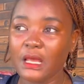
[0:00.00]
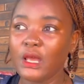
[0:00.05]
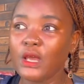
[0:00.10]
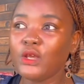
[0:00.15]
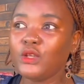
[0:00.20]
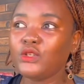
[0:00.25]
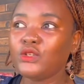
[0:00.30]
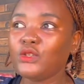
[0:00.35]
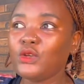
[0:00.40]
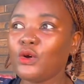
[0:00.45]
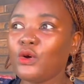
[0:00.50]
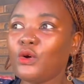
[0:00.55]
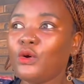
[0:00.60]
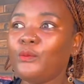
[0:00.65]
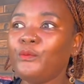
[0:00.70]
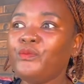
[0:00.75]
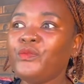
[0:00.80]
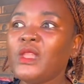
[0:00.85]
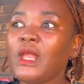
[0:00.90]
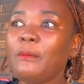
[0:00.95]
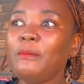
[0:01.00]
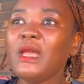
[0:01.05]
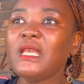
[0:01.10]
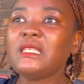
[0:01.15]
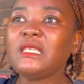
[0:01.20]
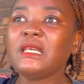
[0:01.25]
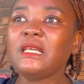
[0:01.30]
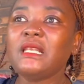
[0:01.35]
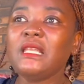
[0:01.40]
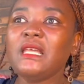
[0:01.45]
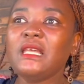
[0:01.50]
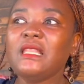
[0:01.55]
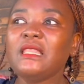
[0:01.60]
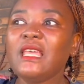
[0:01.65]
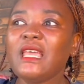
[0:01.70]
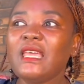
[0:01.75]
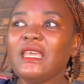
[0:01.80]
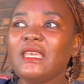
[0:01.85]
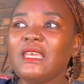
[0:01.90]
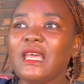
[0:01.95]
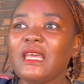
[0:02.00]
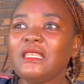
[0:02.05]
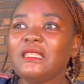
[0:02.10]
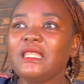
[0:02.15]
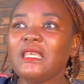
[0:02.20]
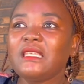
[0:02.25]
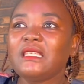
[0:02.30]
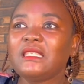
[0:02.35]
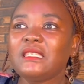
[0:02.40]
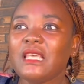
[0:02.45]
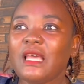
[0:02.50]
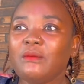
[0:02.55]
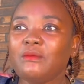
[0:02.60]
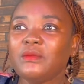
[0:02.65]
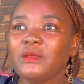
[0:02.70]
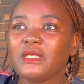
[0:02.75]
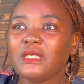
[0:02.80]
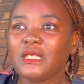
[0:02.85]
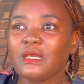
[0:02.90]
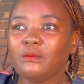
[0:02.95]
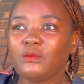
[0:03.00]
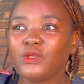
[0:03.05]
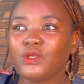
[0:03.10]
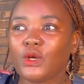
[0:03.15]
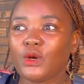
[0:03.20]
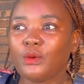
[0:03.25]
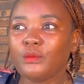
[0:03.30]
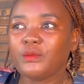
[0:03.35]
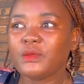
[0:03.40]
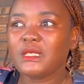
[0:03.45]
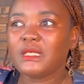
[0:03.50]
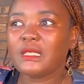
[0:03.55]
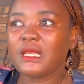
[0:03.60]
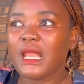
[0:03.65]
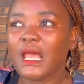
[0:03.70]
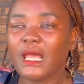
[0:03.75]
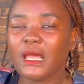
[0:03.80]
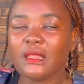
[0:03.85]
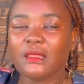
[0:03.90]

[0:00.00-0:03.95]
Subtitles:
So basically, they get the same symptoms like